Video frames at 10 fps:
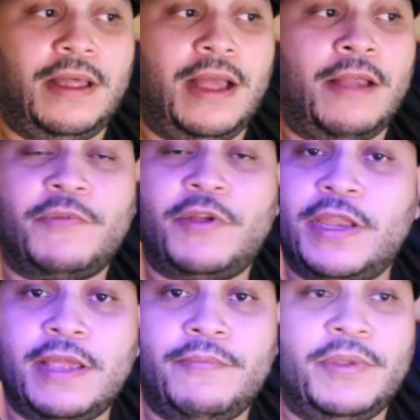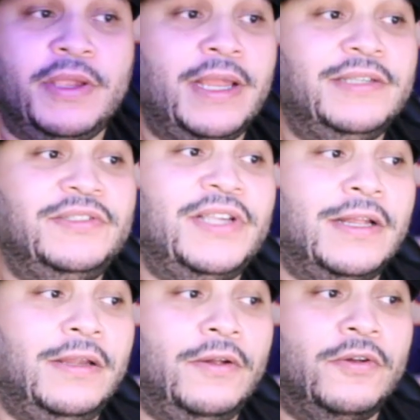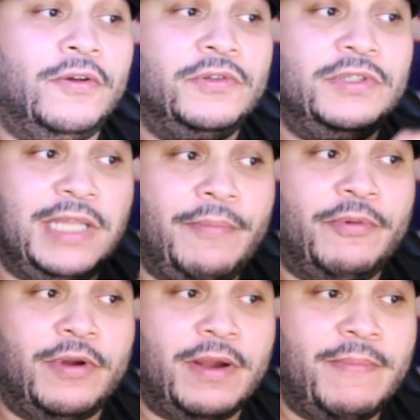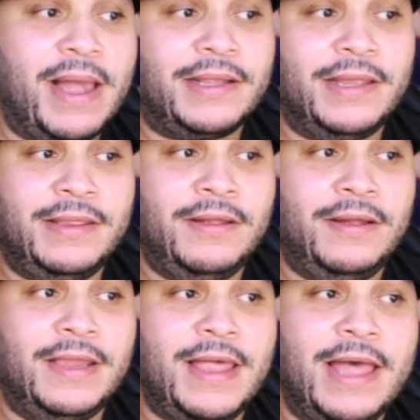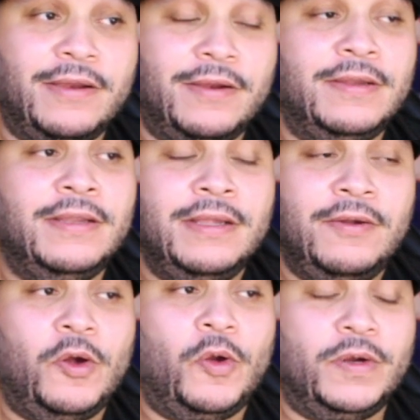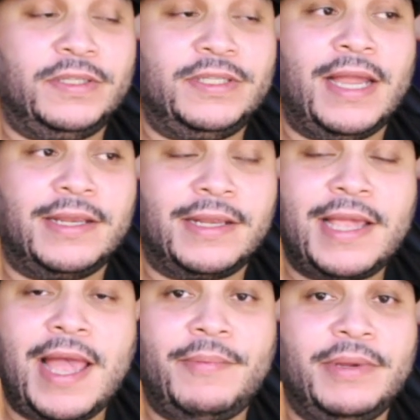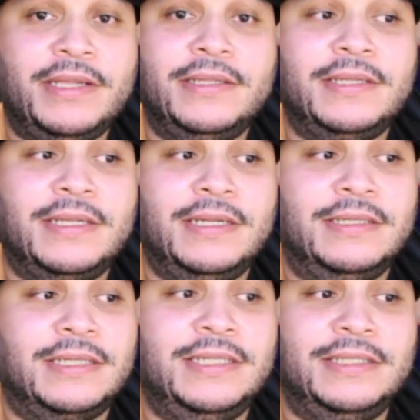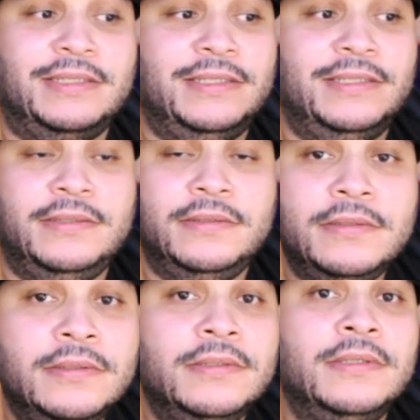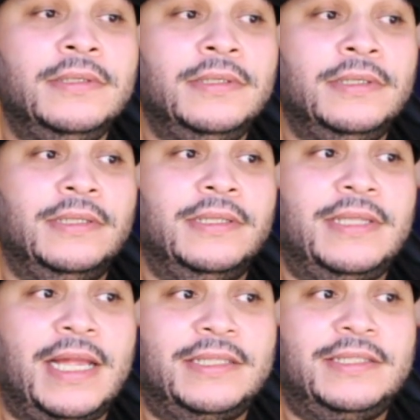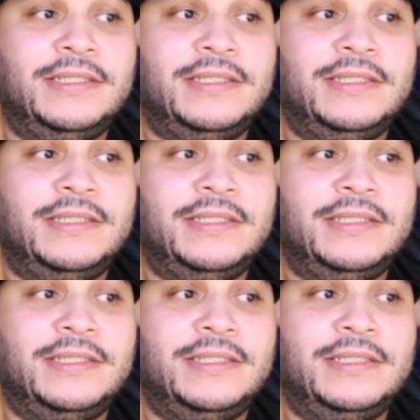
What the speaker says: I'm going to get me a nice Sega logo, slap it on the back of that, on the side of the cabinet, because that